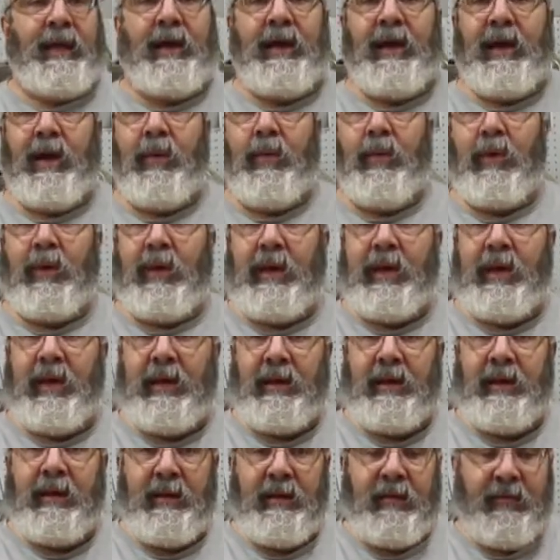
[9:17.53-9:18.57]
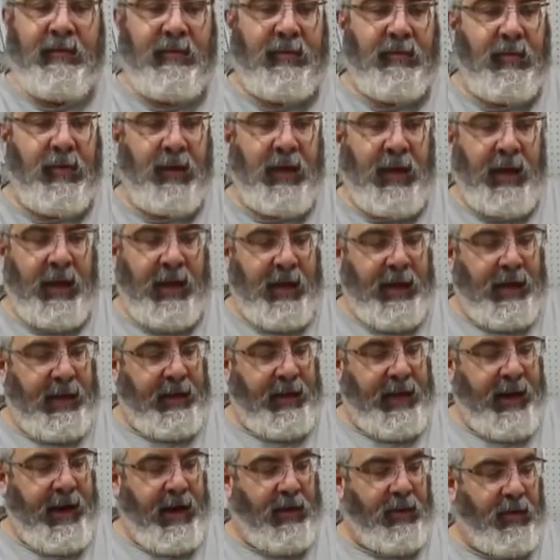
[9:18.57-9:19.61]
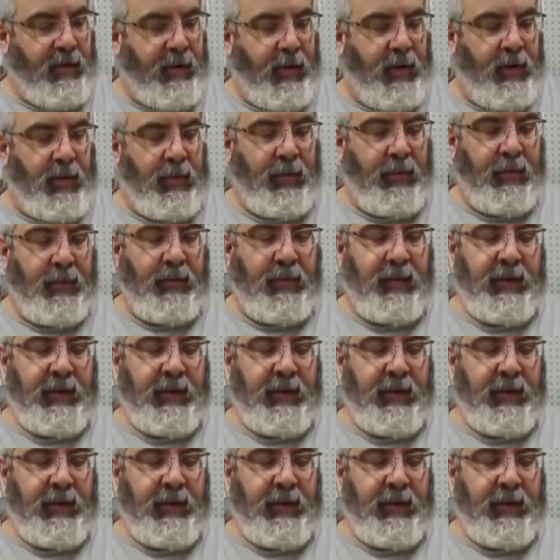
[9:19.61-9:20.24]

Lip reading: We'll get into this down the road.